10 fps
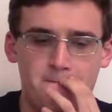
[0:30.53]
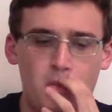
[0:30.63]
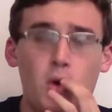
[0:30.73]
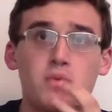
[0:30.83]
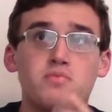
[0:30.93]

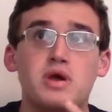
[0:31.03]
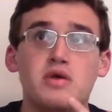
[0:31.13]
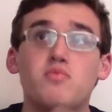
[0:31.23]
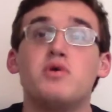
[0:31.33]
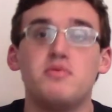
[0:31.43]
or it
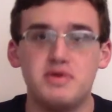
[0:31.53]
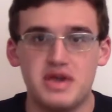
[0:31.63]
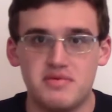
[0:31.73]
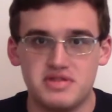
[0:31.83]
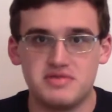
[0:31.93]
will be
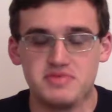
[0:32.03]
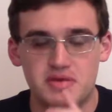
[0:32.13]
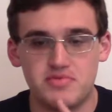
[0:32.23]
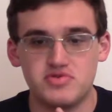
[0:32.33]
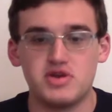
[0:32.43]
given in
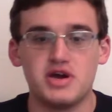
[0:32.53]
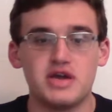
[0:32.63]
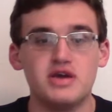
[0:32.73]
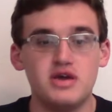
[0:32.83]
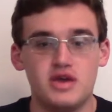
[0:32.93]
September,
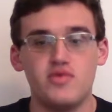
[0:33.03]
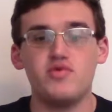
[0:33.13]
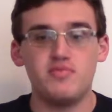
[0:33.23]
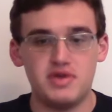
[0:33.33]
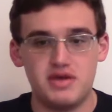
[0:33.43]
sorry. It
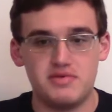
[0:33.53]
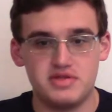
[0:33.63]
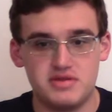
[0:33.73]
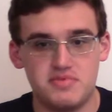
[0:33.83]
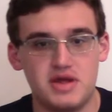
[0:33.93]
will be given in
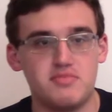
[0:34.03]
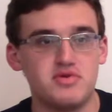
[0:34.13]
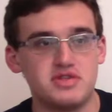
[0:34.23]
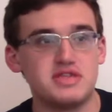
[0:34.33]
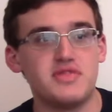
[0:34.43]
September, and
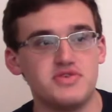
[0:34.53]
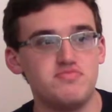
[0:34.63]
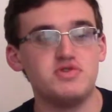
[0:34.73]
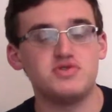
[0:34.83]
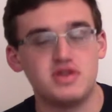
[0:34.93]
it's not the
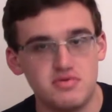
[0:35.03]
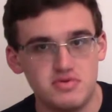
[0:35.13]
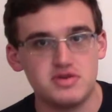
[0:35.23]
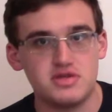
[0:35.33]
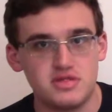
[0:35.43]
speech that he
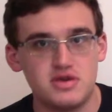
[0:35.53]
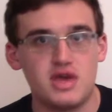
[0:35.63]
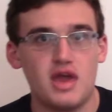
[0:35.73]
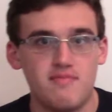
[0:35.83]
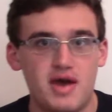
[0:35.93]
recently
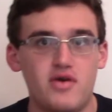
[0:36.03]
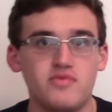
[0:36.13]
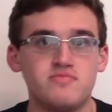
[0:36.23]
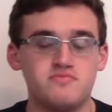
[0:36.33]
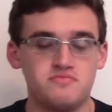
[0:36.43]
came
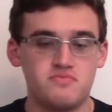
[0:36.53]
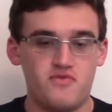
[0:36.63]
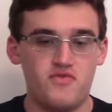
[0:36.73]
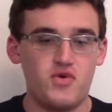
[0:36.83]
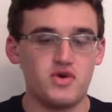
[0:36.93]
out
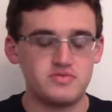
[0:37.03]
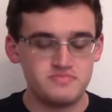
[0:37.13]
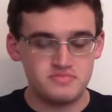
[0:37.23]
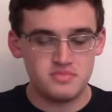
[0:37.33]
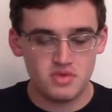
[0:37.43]
for
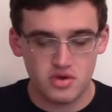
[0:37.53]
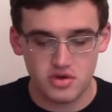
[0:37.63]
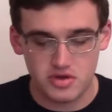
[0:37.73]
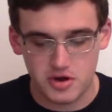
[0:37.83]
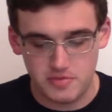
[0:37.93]

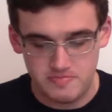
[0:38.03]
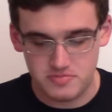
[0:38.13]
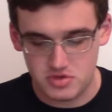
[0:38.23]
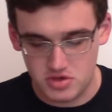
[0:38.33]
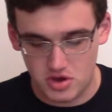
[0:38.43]
earlier.
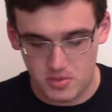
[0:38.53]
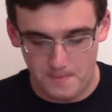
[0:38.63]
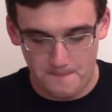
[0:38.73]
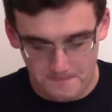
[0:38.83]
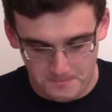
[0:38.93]
So,
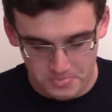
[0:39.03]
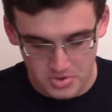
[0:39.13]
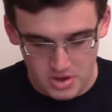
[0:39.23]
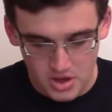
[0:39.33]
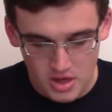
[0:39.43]

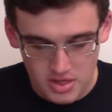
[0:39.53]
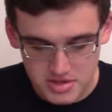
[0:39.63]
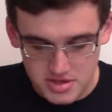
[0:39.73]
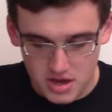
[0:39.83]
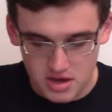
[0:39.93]

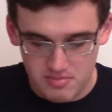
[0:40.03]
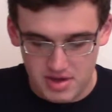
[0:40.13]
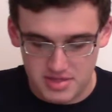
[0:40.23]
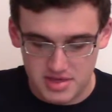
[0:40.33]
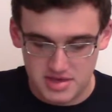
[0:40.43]
let's talk
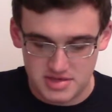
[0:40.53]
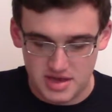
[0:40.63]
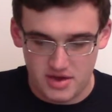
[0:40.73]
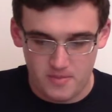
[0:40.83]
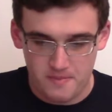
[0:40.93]
about this.
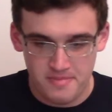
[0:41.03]
Now,